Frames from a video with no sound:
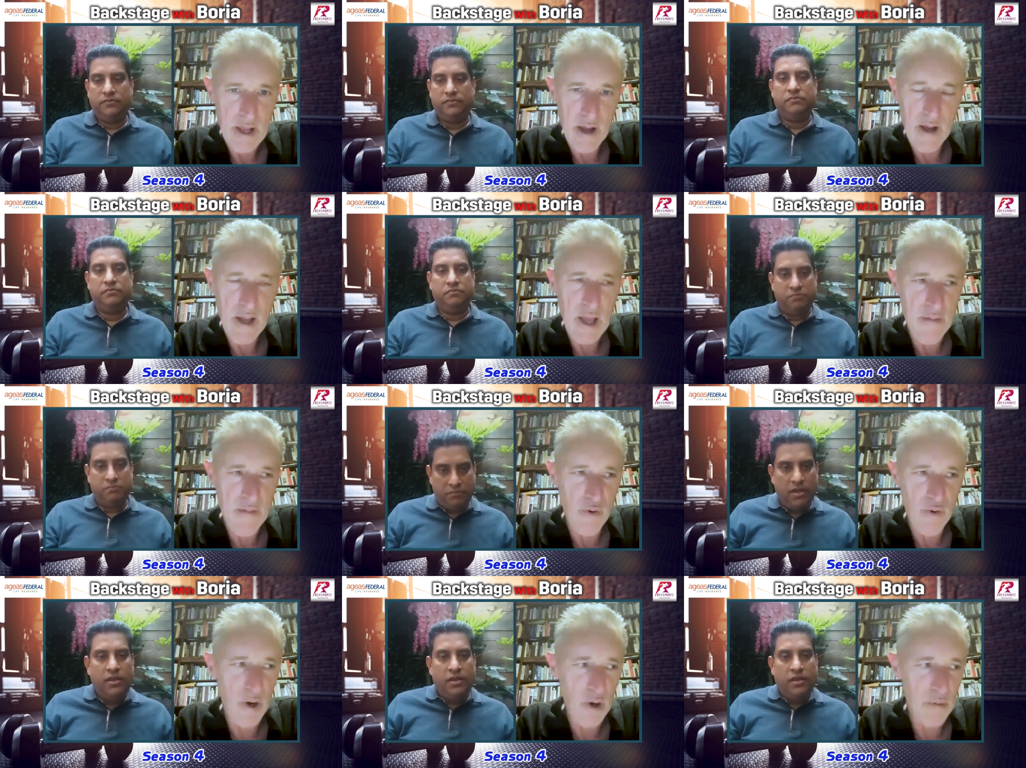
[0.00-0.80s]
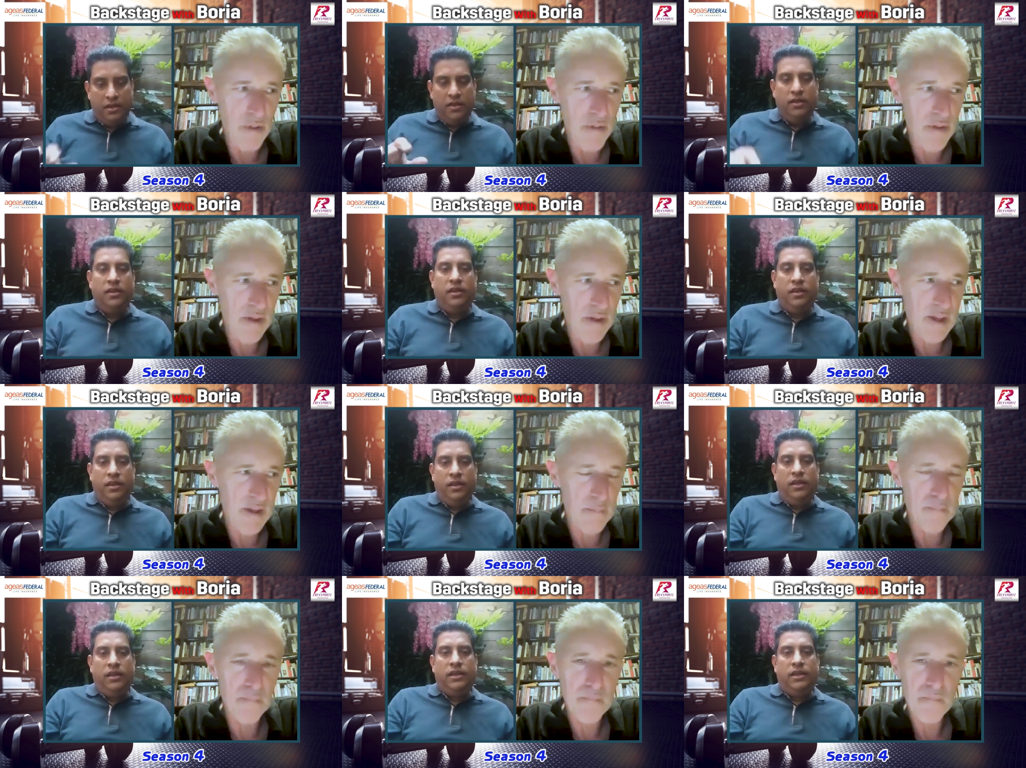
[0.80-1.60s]
Speaker 1: Uh, everyone will be
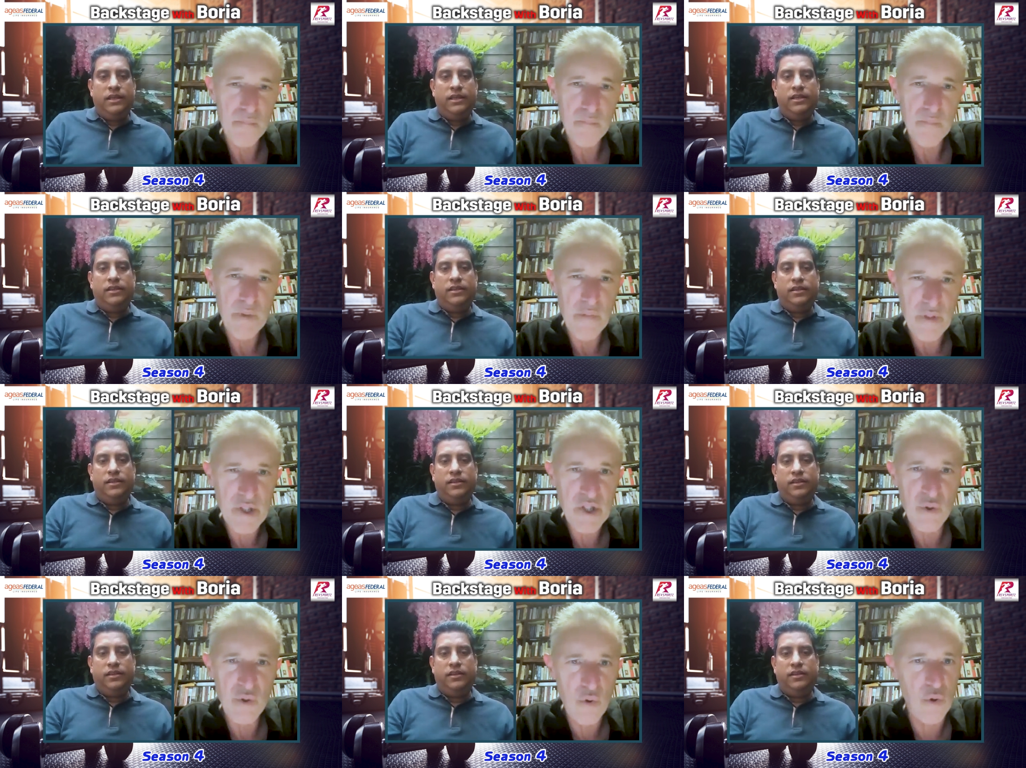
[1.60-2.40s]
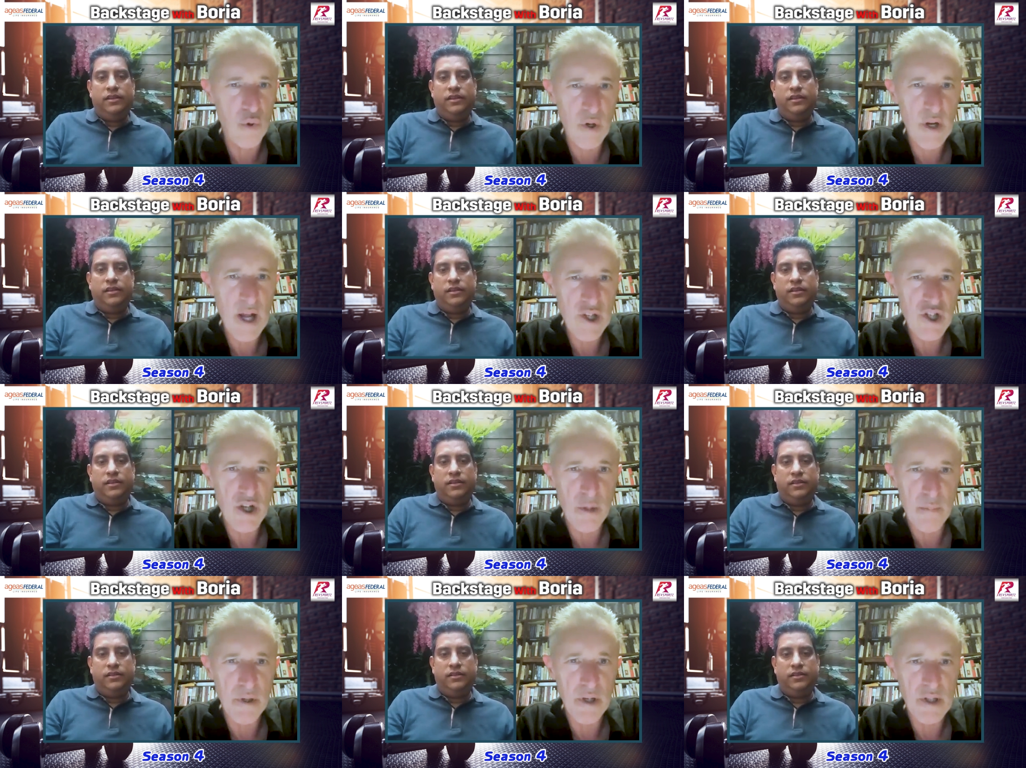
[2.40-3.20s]
thinking this could
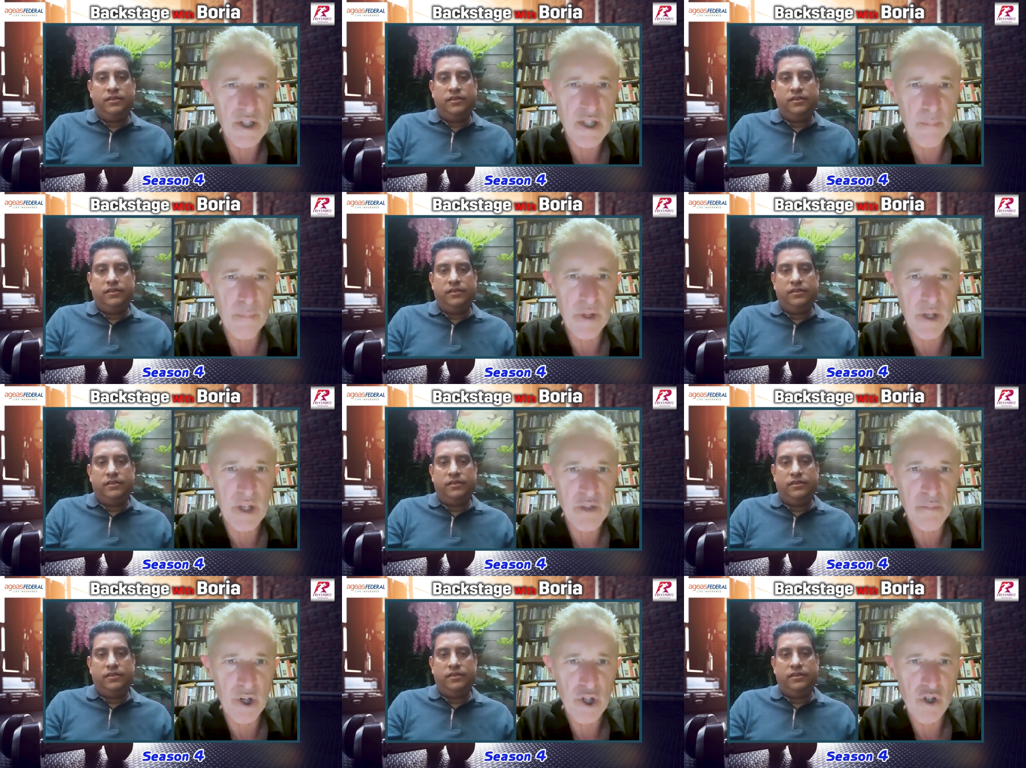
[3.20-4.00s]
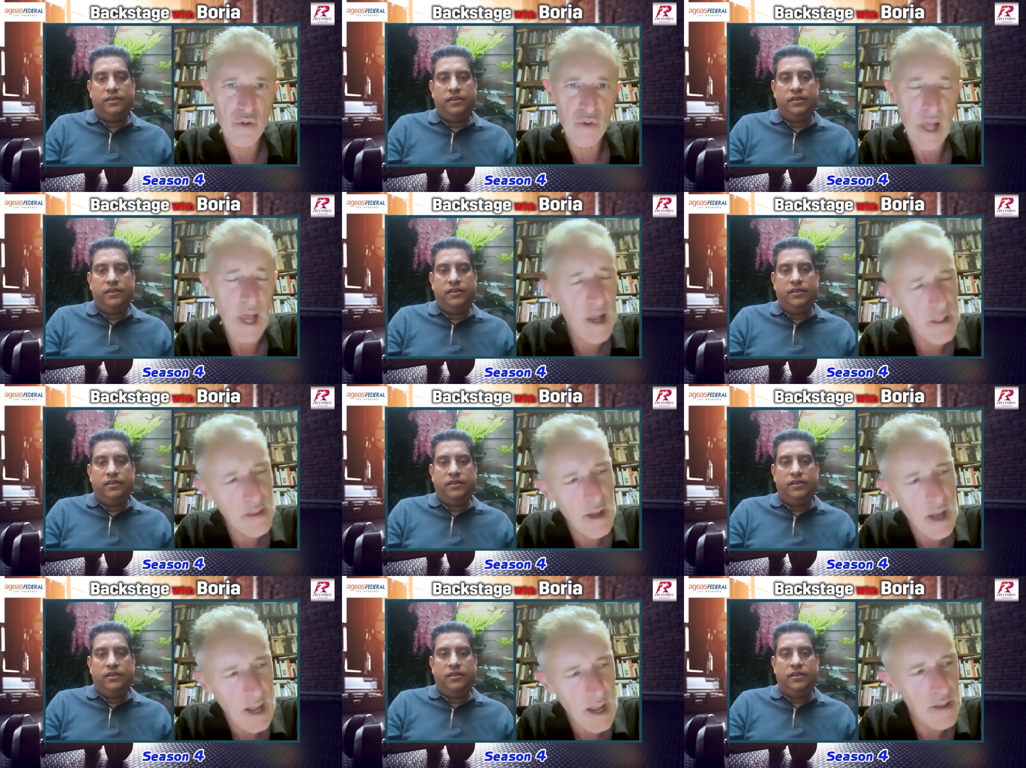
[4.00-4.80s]
actually be something special,
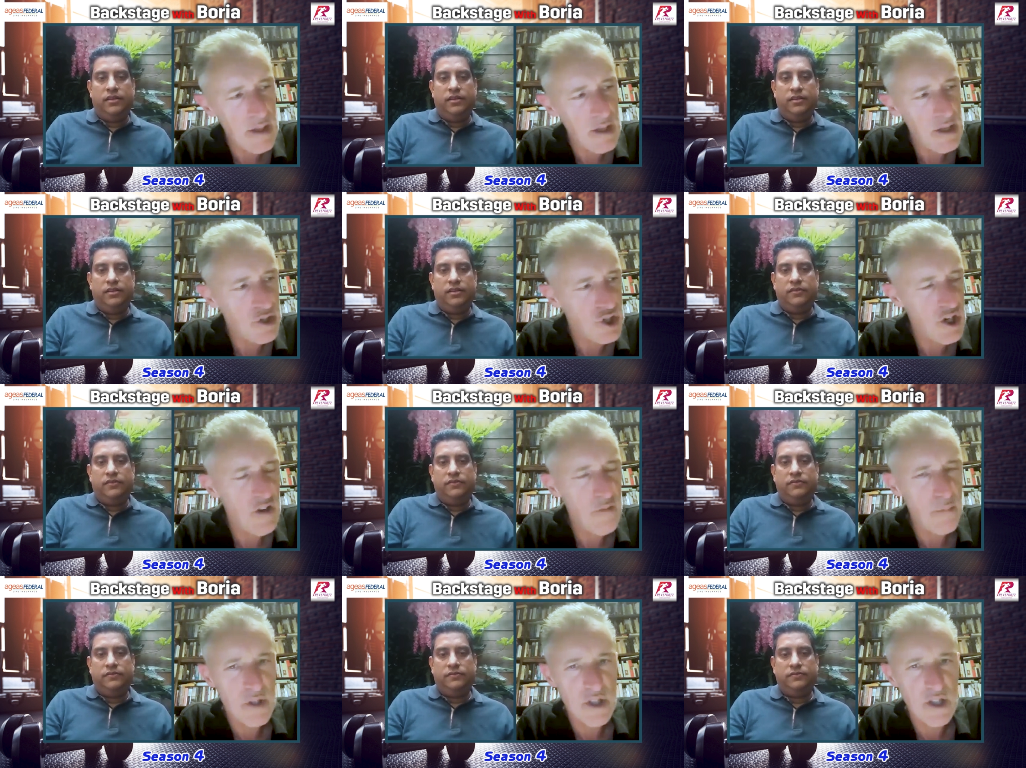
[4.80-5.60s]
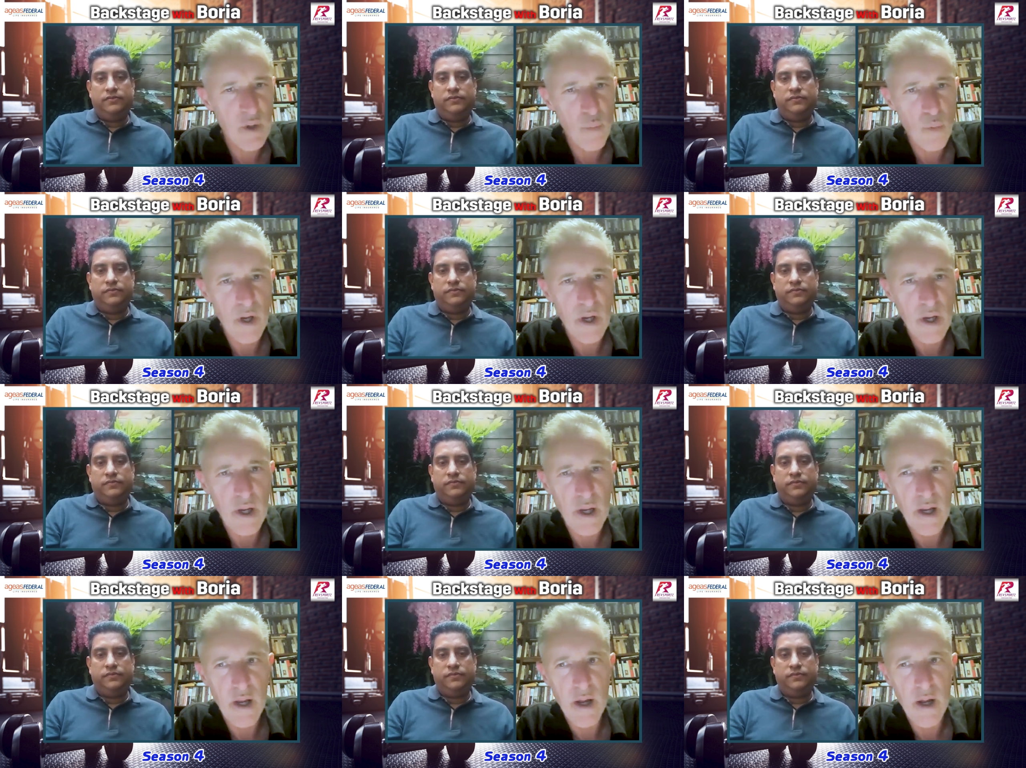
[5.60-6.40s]
and the and the achievements that
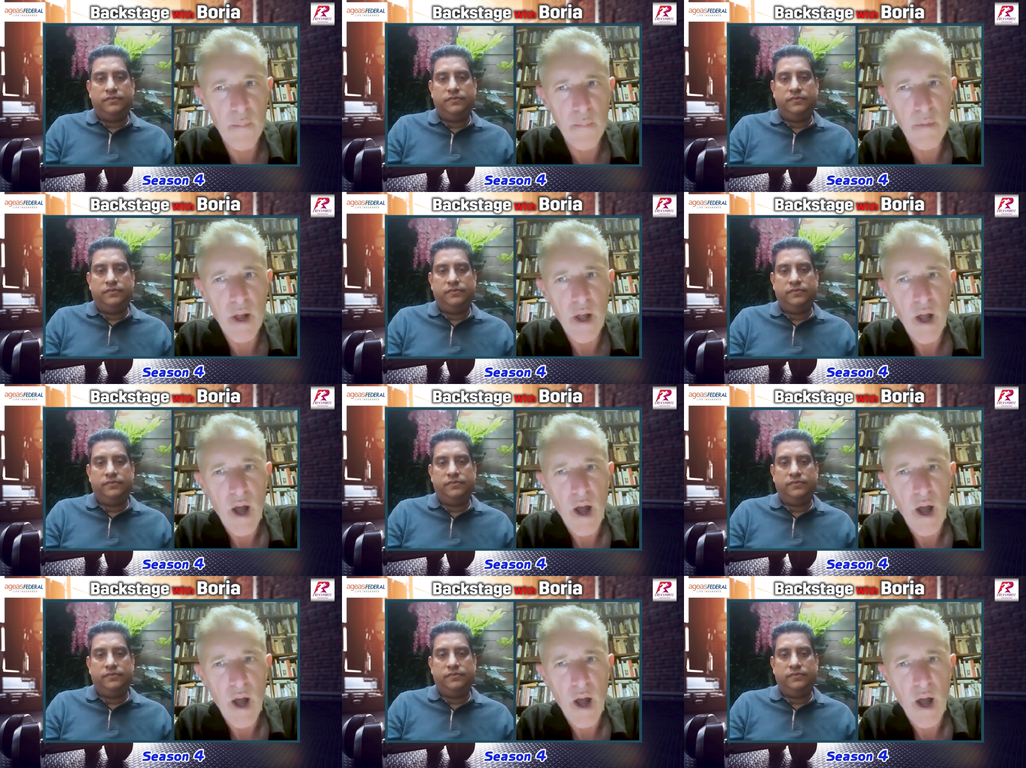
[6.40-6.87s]
we um,